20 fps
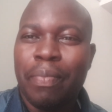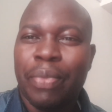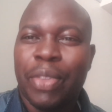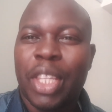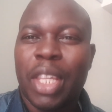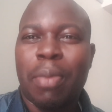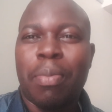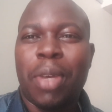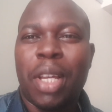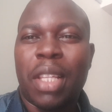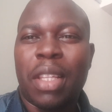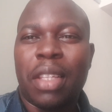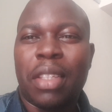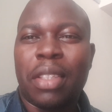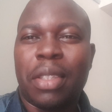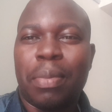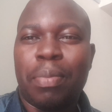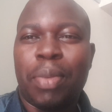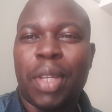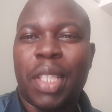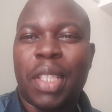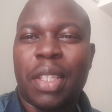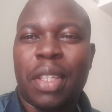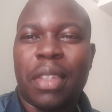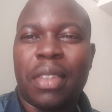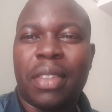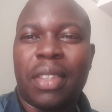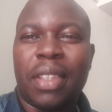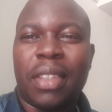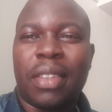It's among the cheapest
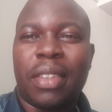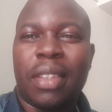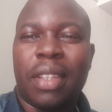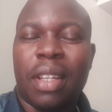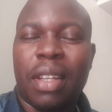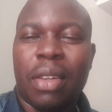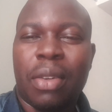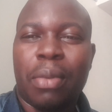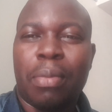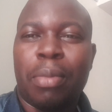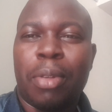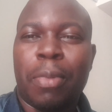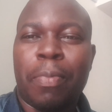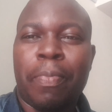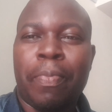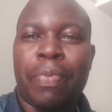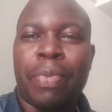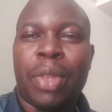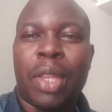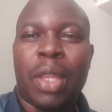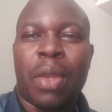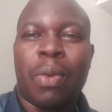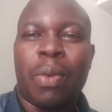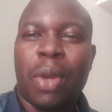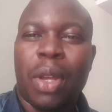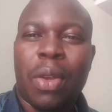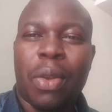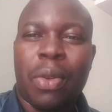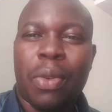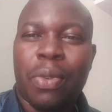estates in Nairobi,
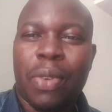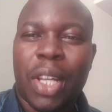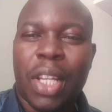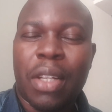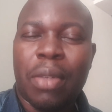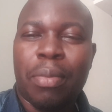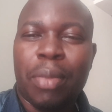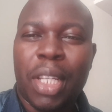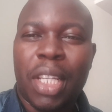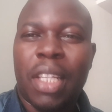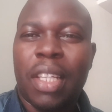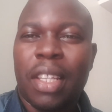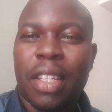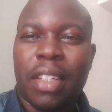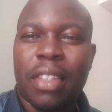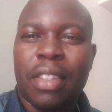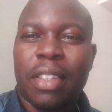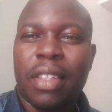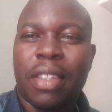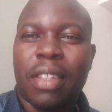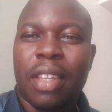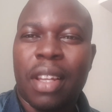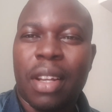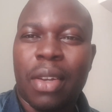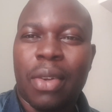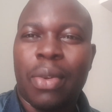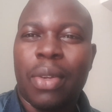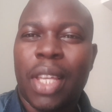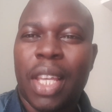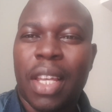where we find many cases and
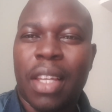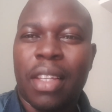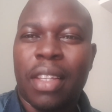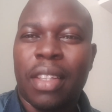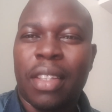lawyer.